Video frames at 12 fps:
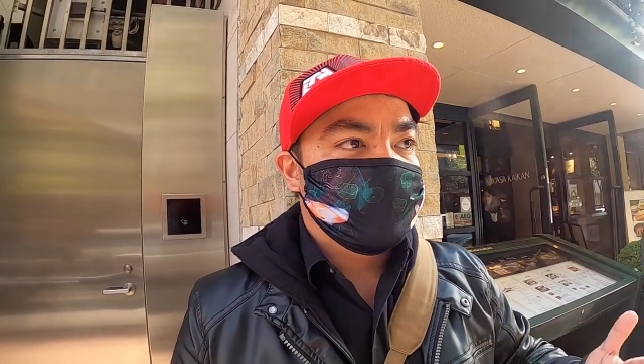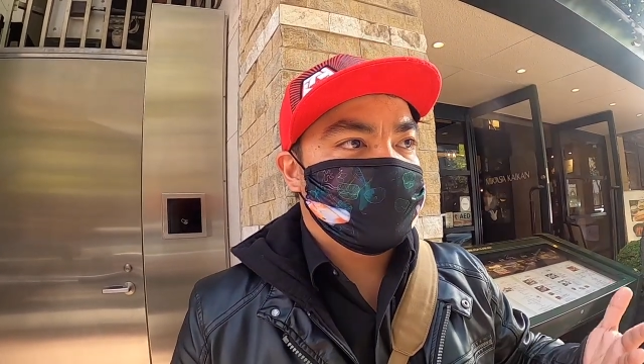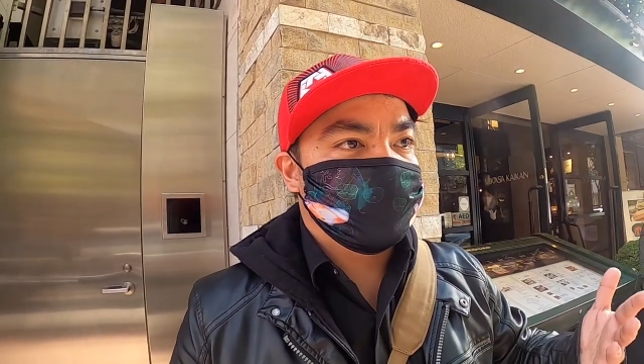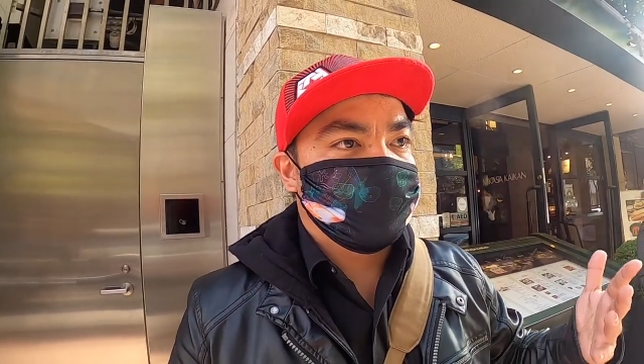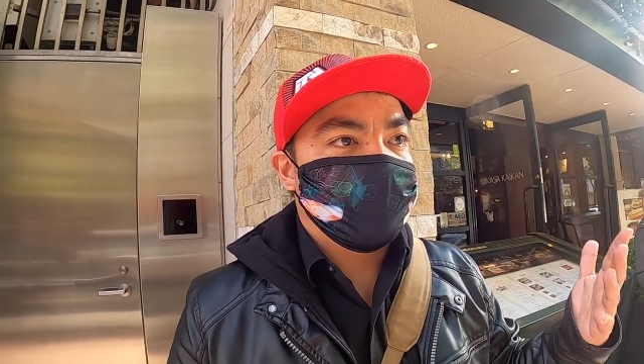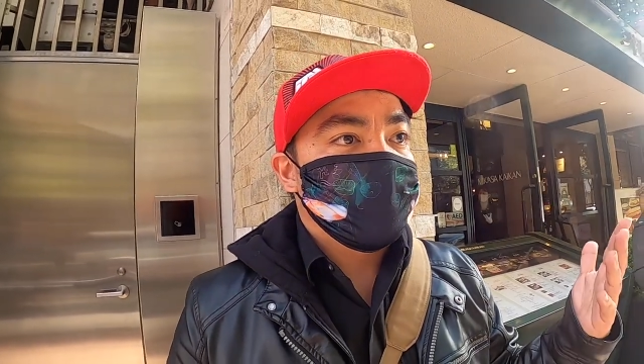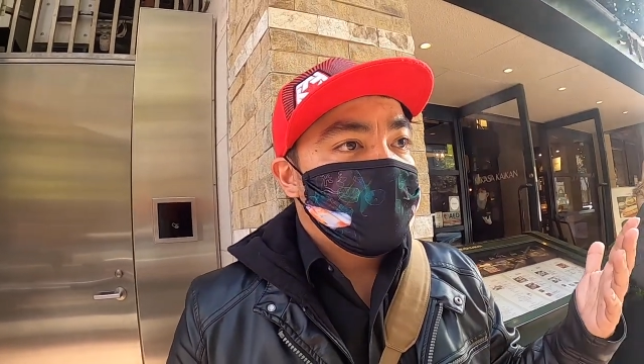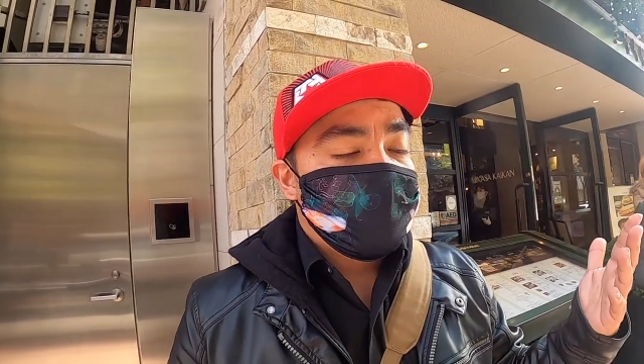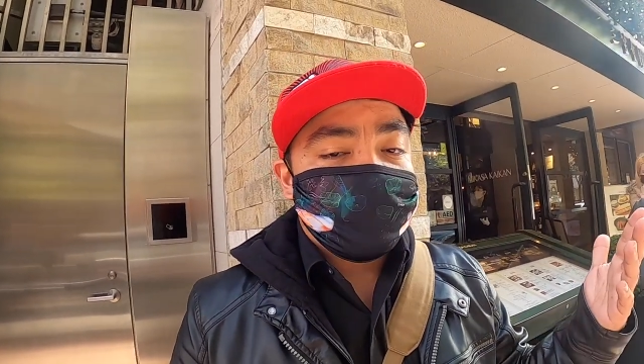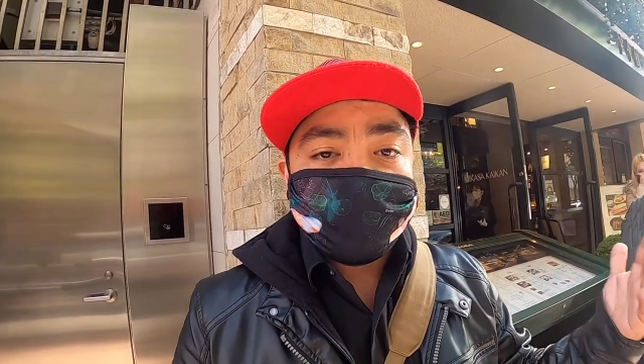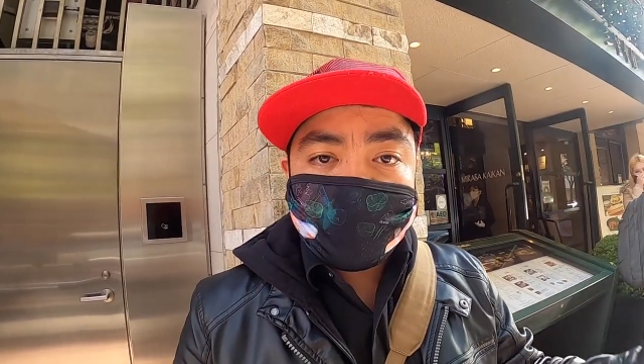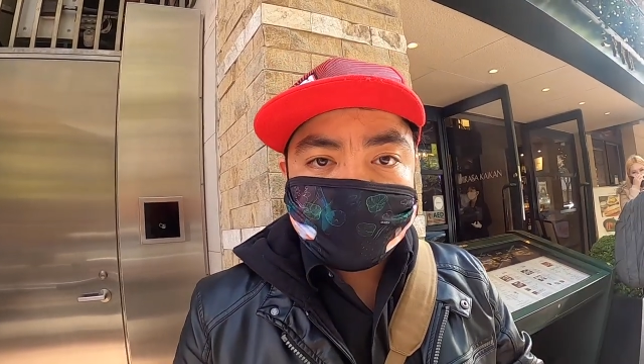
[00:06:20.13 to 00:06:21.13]
to
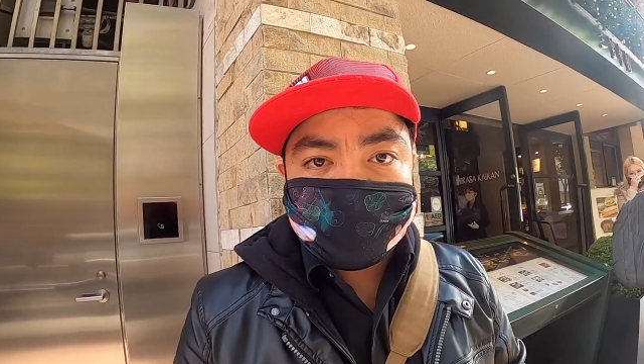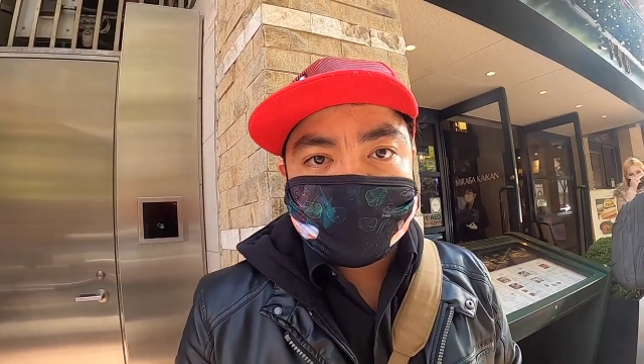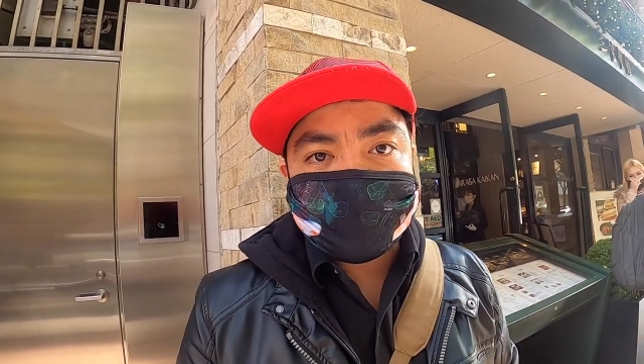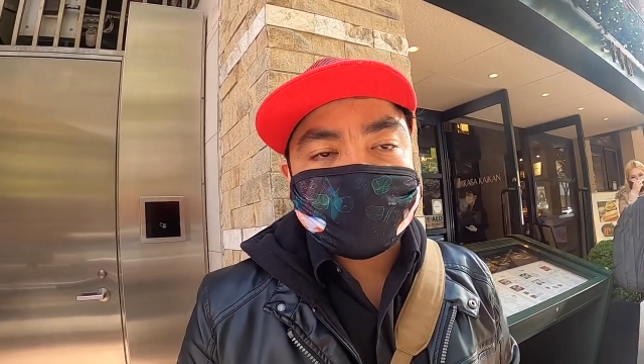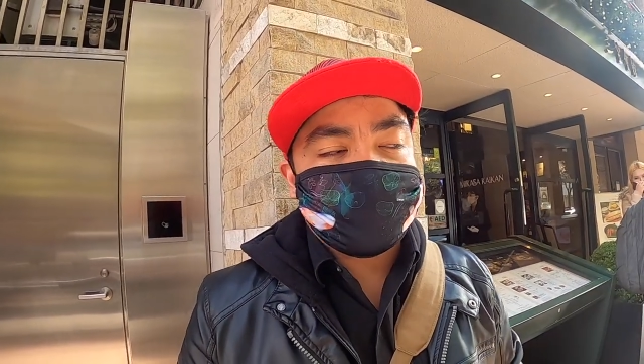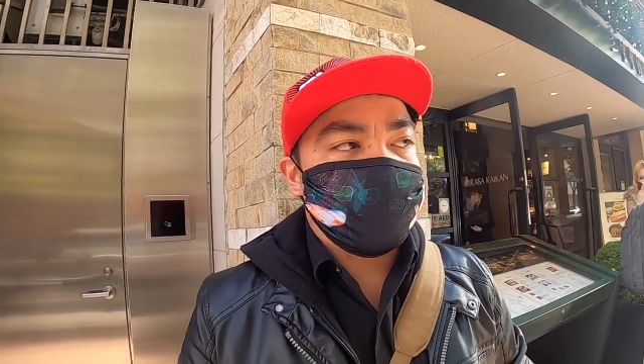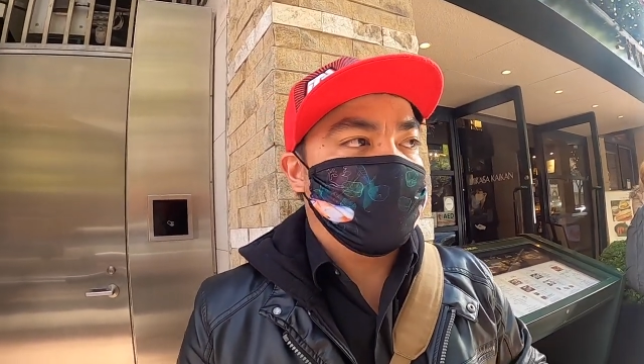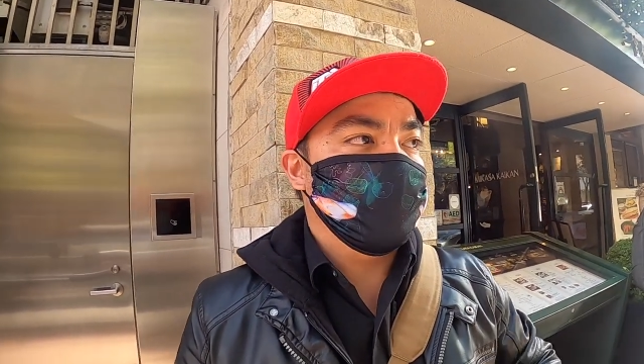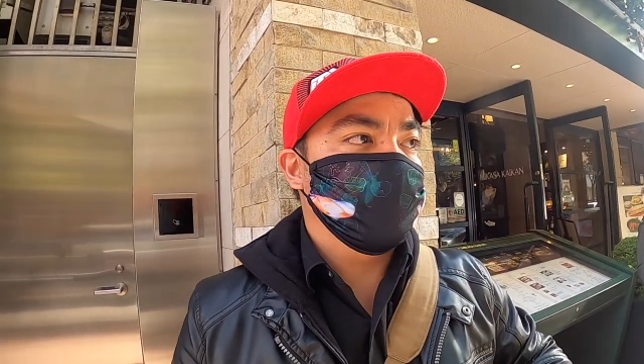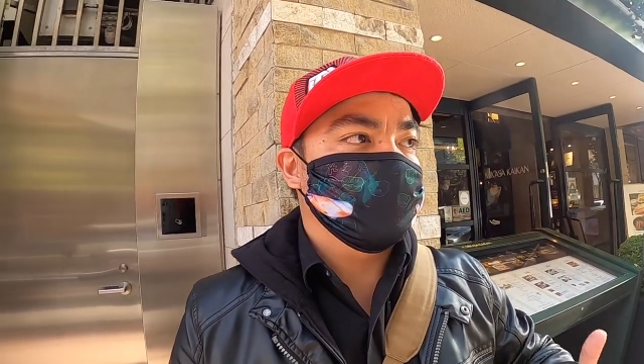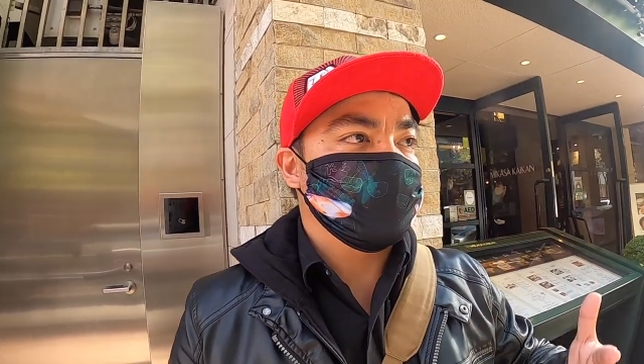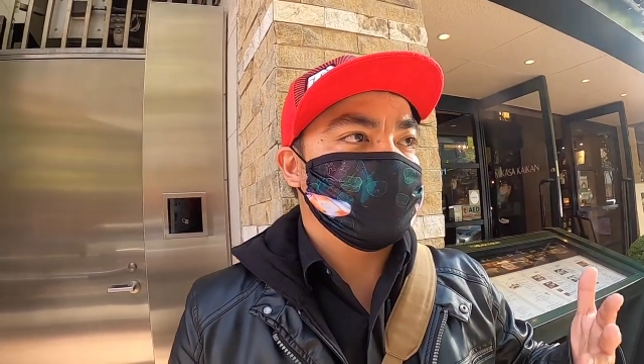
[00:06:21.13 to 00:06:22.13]
families
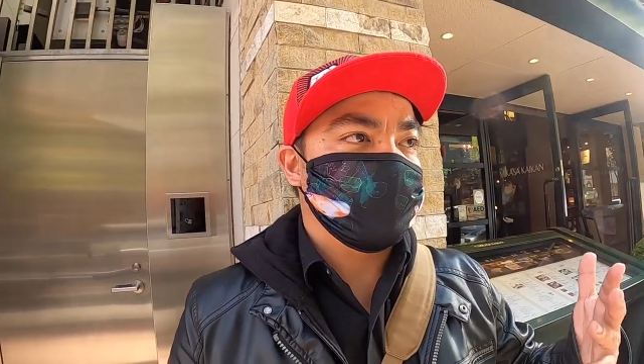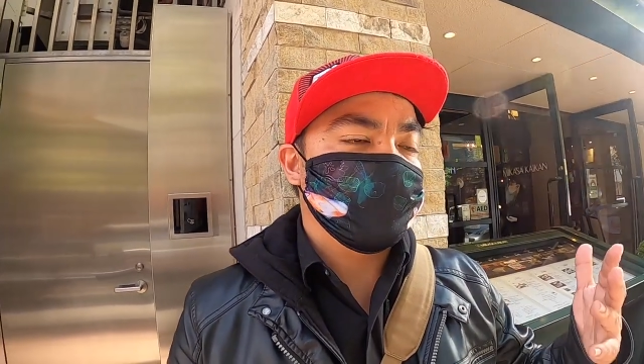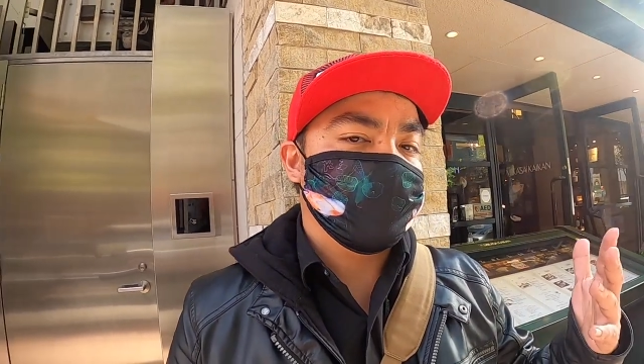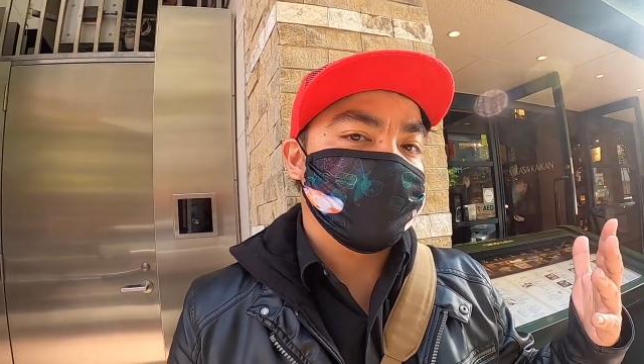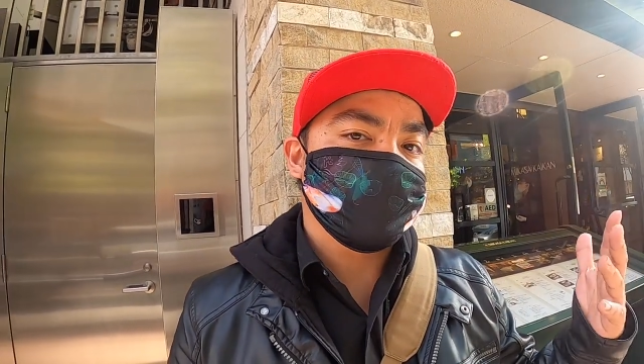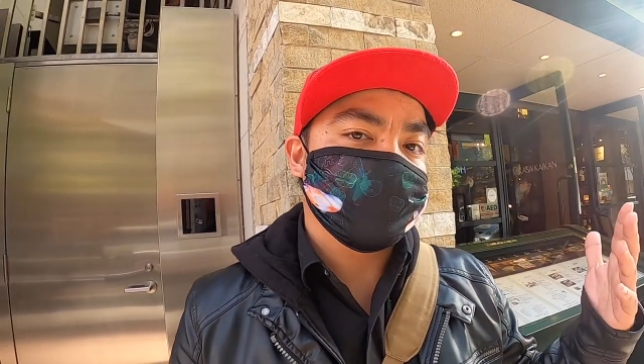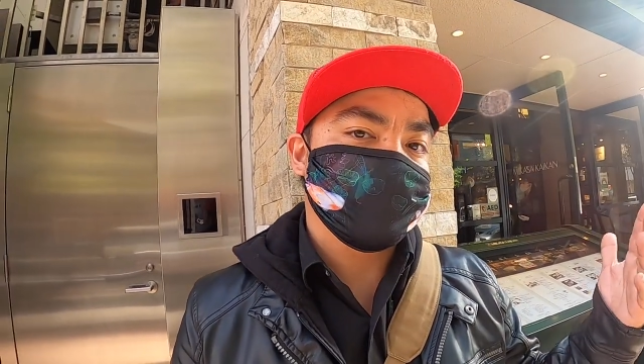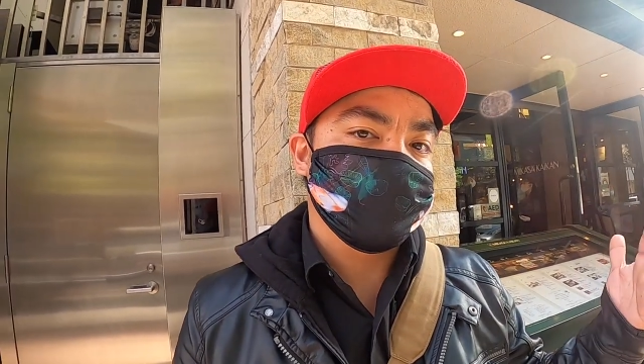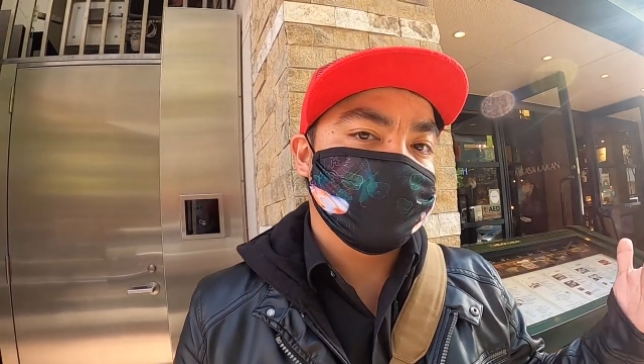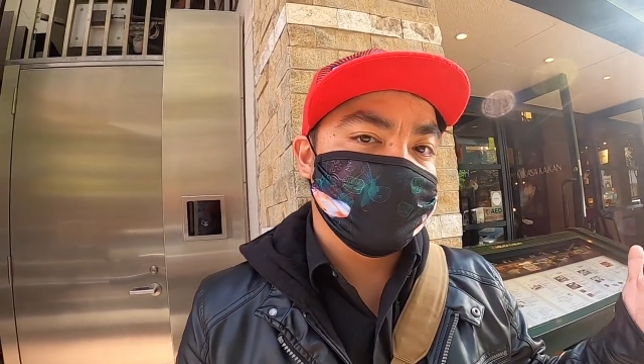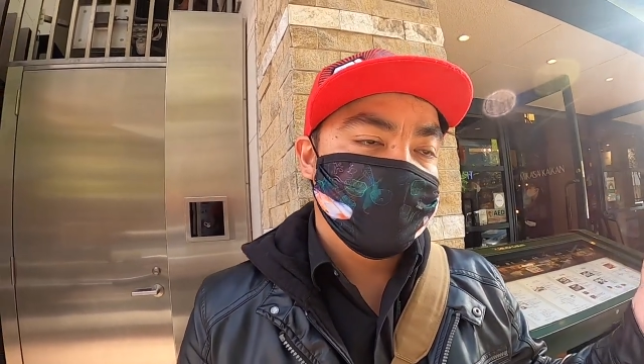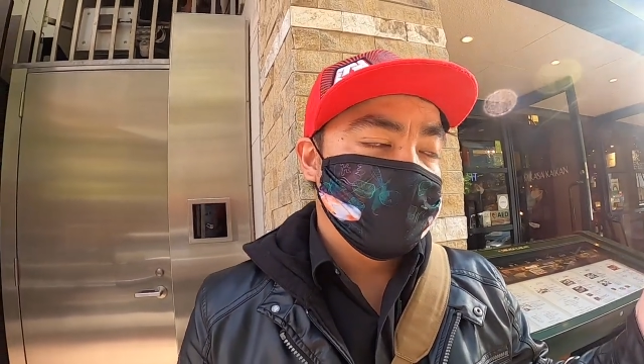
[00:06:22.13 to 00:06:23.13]
who just want to be able to
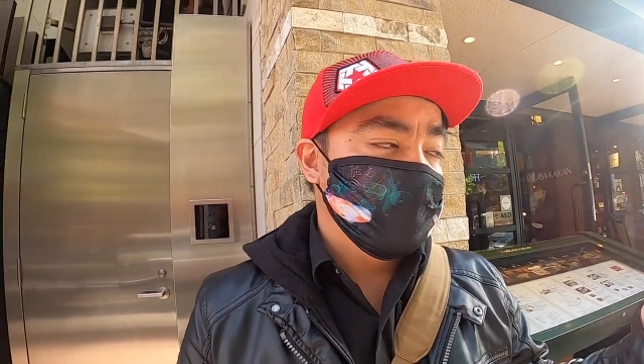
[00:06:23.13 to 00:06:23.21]
explore